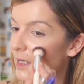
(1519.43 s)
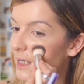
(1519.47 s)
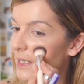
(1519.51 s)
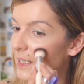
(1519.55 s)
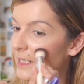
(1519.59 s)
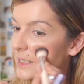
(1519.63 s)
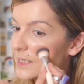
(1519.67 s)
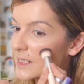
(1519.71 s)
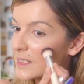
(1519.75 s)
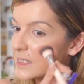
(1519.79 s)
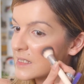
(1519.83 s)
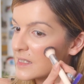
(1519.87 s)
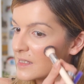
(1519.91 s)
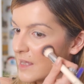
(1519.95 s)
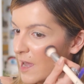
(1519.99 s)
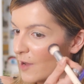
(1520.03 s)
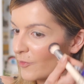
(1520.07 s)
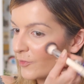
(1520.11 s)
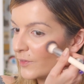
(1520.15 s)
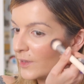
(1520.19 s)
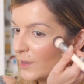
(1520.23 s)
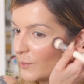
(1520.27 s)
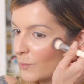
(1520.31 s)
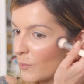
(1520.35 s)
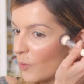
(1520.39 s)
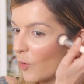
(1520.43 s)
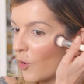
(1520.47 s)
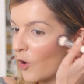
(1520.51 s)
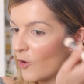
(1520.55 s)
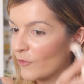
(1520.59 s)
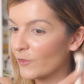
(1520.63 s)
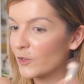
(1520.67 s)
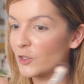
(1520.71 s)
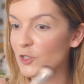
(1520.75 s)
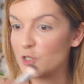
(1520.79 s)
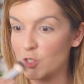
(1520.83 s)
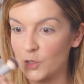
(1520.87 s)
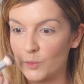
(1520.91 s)
It is definitely more
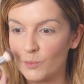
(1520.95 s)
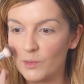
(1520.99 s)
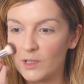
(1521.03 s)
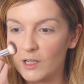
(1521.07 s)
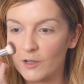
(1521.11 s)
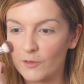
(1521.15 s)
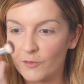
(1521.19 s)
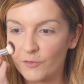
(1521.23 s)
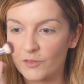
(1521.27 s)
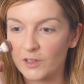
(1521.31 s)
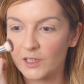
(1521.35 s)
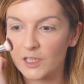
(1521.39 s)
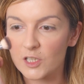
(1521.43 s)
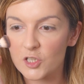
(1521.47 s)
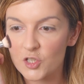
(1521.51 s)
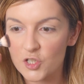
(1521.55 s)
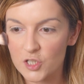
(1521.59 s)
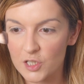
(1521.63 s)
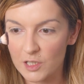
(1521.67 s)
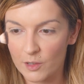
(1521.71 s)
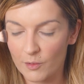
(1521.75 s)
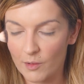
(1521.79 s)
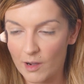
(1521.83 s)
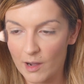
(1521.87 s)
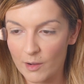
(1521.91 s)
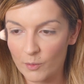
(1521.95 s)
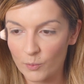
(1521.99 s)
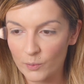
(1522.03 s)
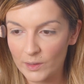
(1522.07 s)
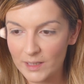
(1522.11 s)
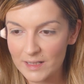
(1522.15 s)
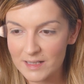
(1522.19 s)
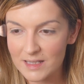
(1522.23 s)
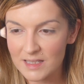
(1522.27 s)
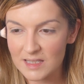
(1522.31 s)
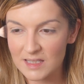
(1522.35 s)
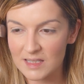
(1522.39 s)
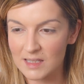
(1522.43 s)
of a dewier finish though. I
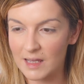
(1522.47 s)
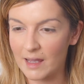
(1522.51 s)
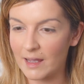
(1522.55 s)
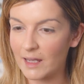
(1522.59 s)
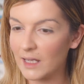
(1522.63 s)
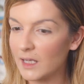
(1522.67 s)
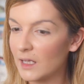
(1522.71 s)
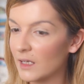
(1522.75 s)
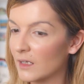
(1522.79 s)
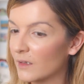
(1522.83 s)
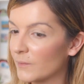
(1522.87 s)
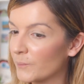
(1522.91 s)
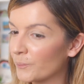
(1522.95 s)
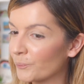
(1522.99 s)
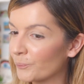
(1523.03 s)
will say